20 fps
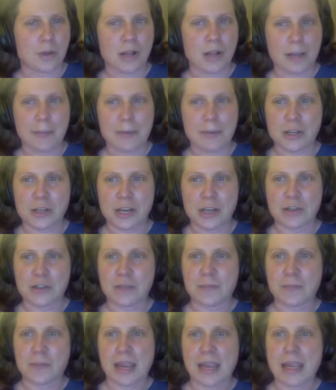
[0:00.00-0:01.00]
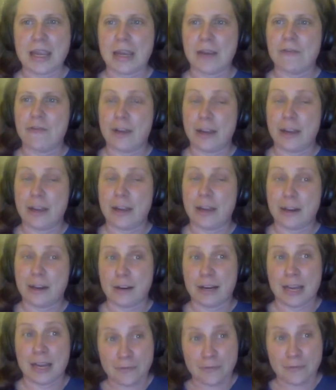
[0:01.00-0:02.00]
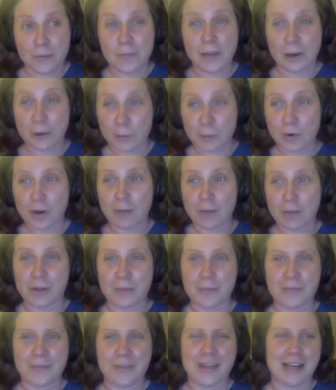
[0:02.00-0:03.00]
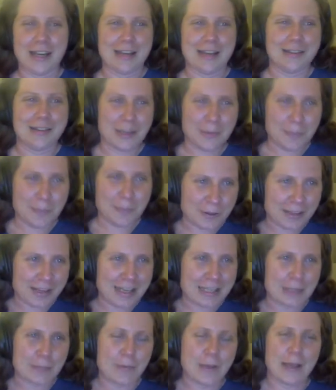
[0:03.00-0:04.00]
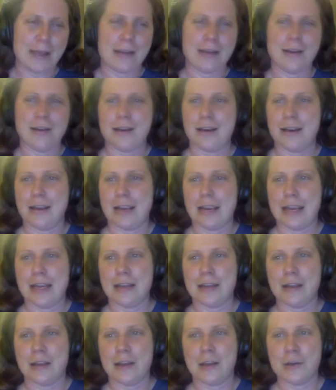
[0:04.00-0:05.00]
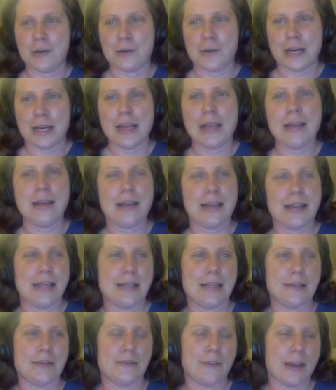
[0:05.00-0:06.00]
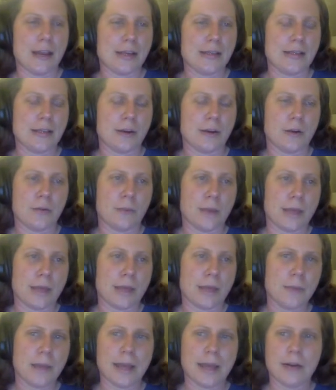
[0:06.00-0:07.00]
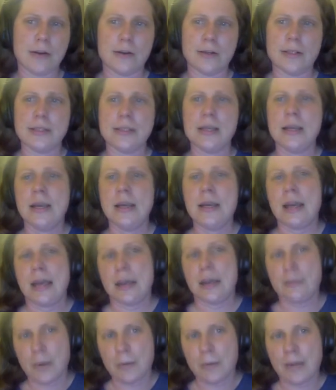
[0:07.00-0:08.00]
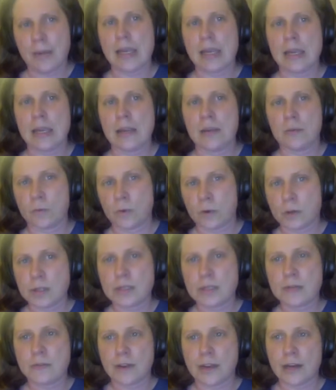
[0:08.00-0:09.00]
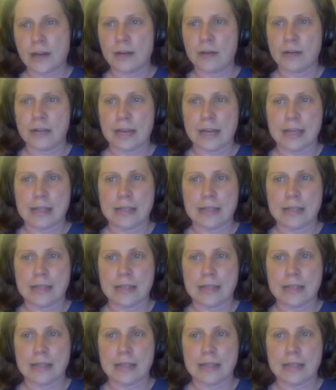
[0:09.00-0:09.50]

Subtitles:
Climate change is making fire an even bigger problem than it typically has been in the country. Its effects on our weather patterns have been making the worst fire